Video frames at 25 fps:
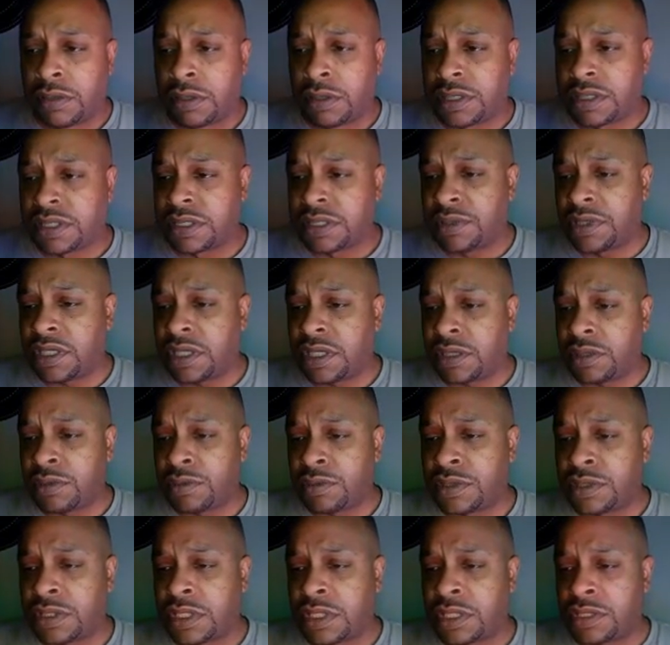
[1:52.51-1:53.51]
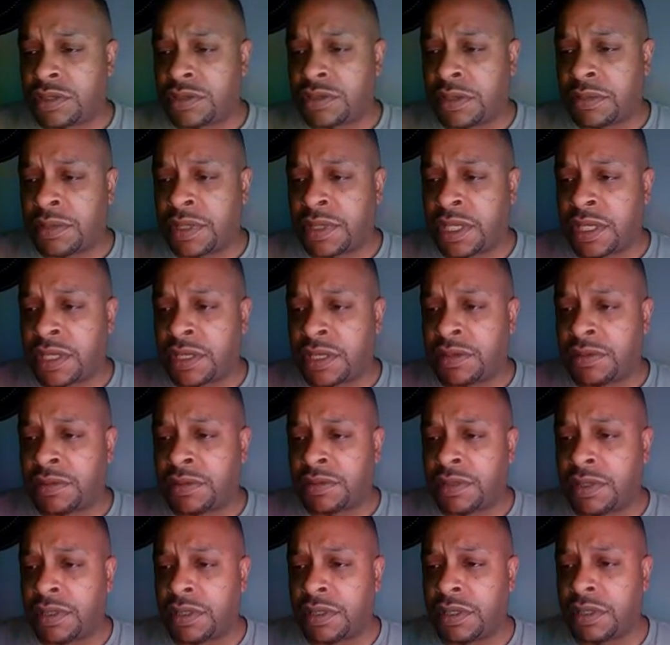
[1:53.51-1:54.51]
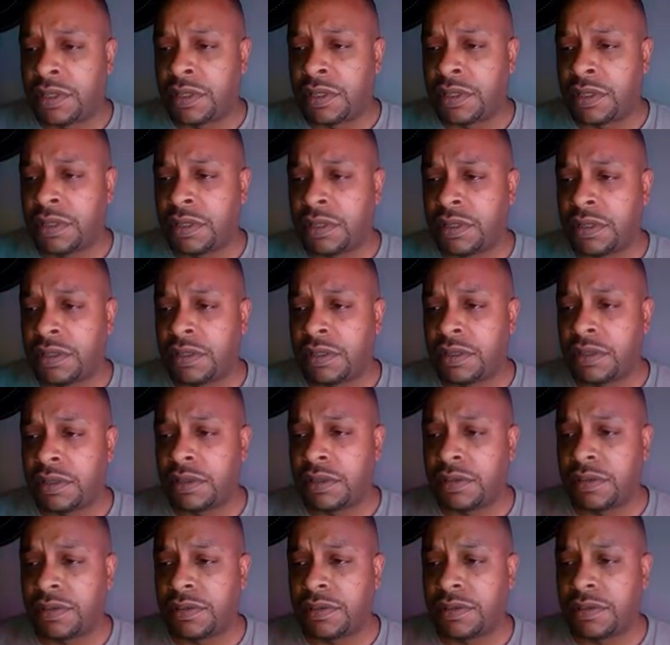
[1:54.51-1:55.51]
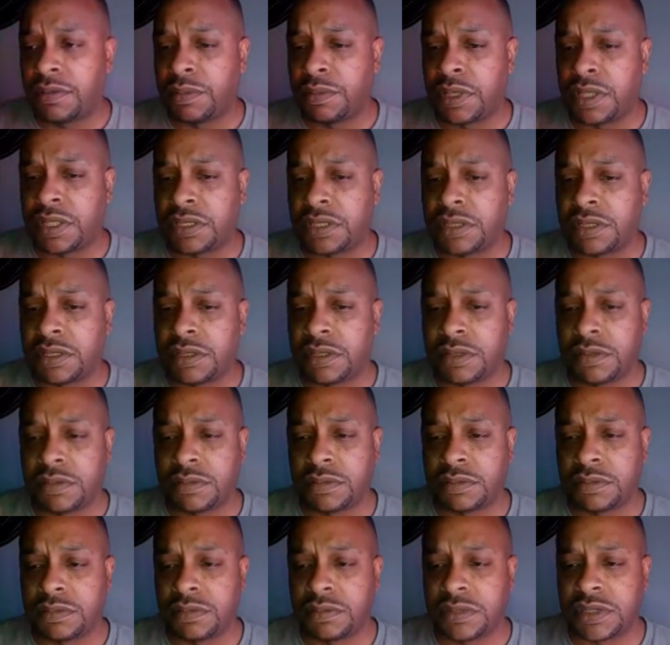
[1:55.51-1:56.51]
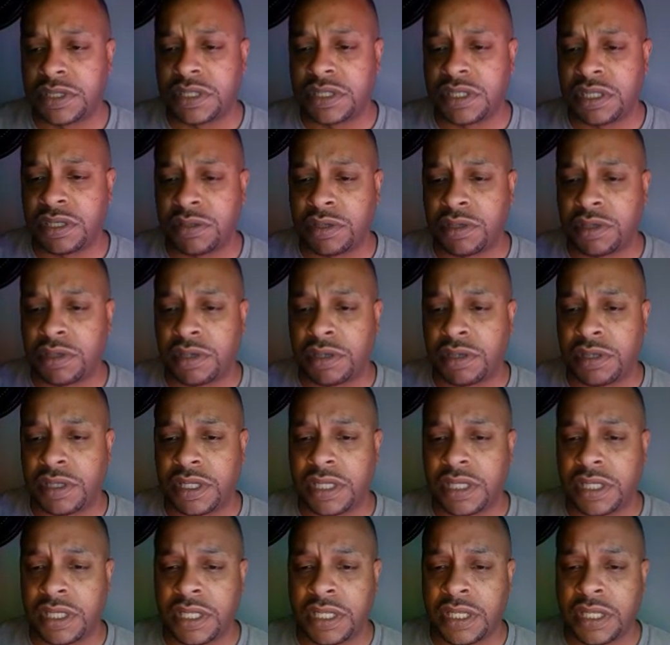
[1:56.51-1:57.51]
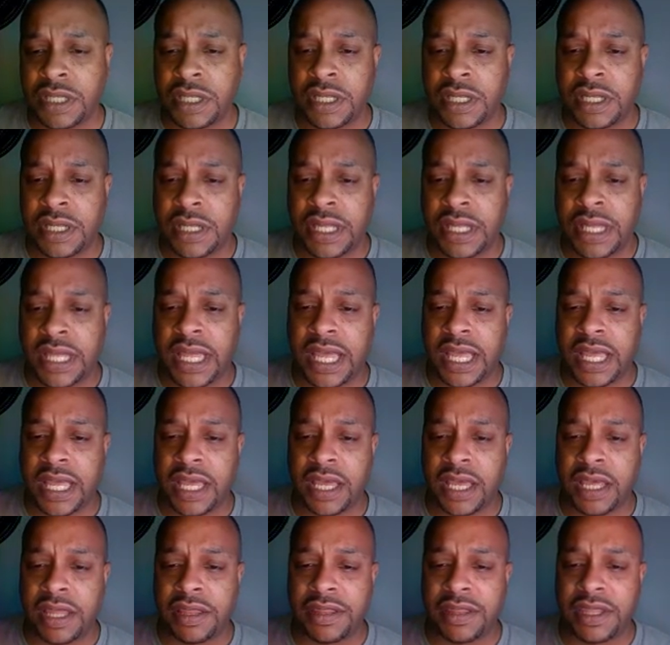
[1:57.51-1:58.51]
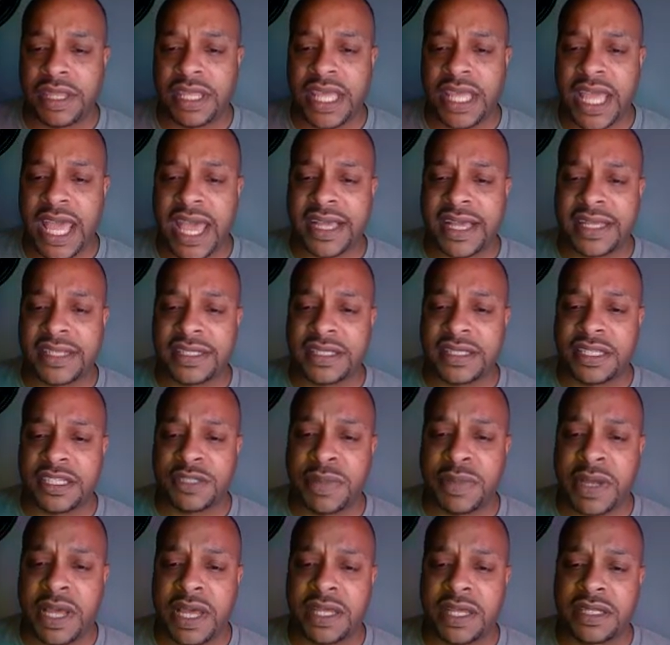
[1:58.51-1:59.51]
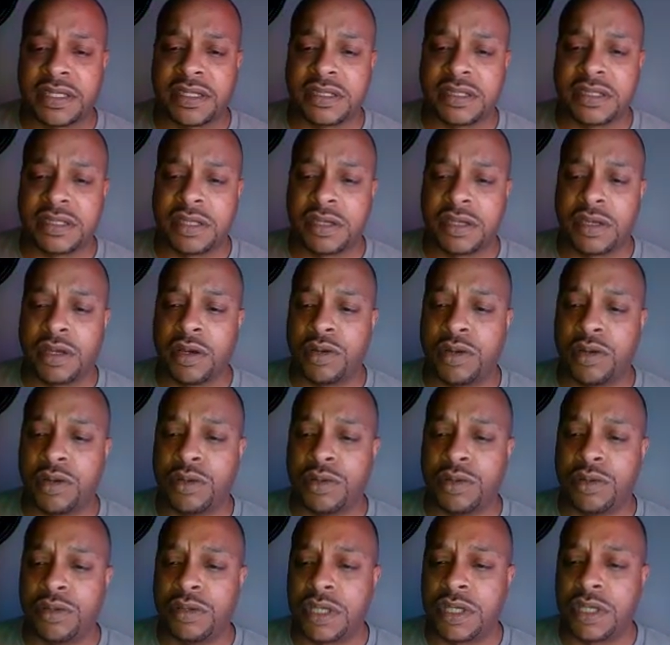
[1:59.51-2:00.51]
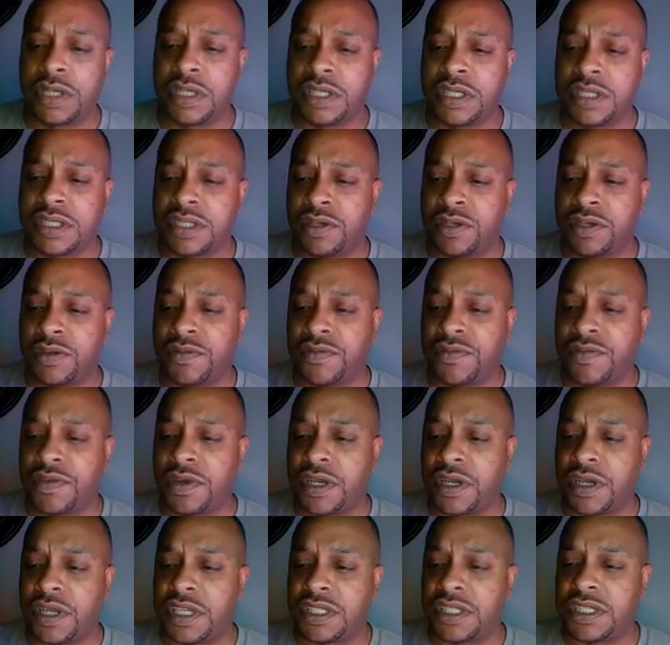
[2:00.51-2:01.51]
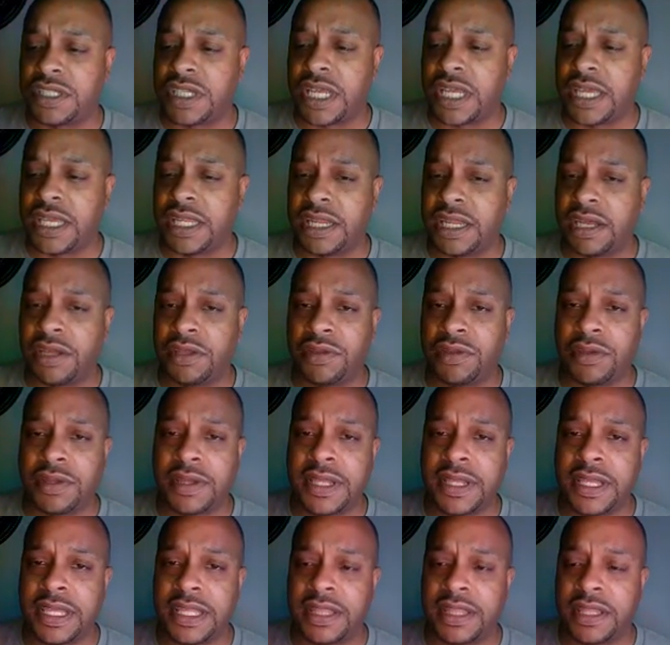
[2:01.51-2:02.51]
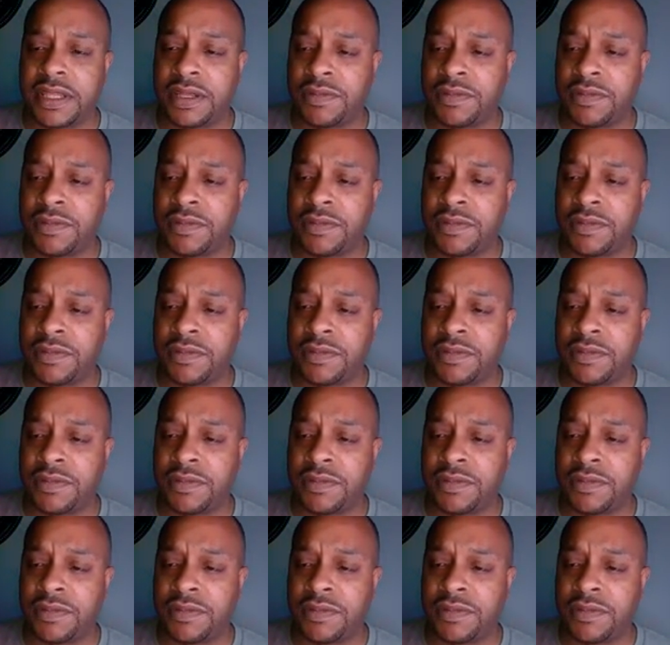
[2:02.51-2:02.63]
Well, some of the other ones had dropped down, but it's still early. And the access passes, the gold, the silver, and the jade. Now, you can get